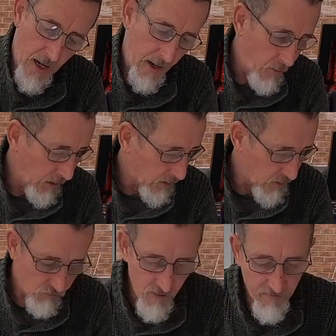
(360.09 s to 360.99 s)
I will
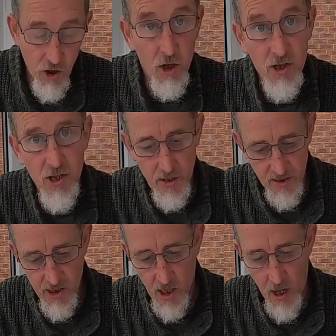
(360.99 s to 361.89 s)
reverse
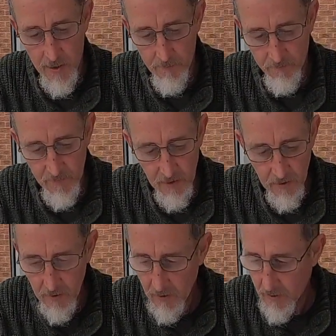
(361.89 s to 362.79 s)
this line.
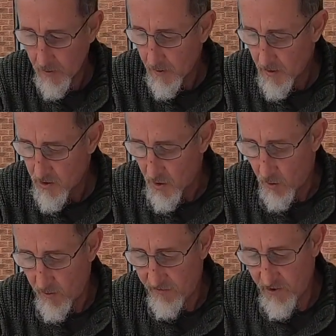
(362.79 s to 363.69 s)

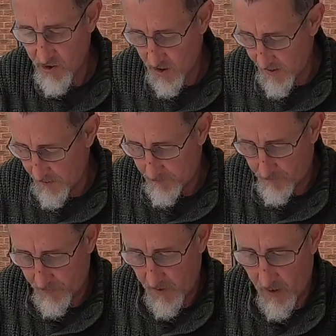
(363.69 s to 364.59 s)
So firstly,
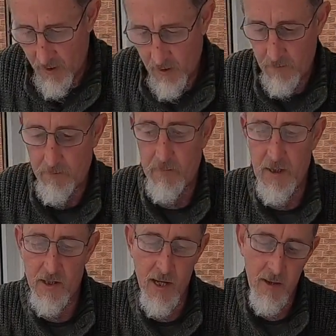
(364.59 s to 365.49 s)

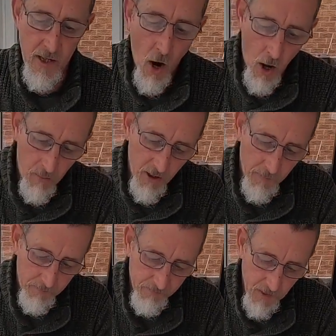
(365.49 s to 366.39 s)
let's get the arbor.
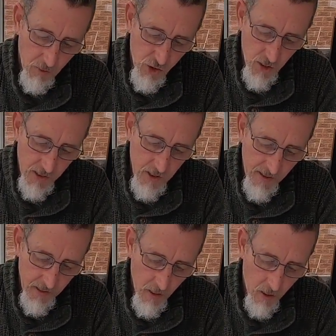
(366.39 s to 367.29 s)
I'll show you how to
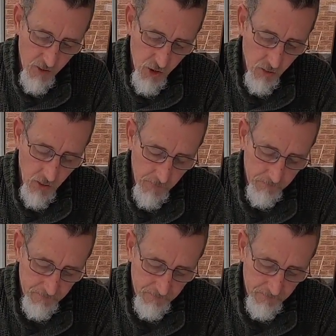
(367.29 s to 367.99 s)
make the arbor shortly.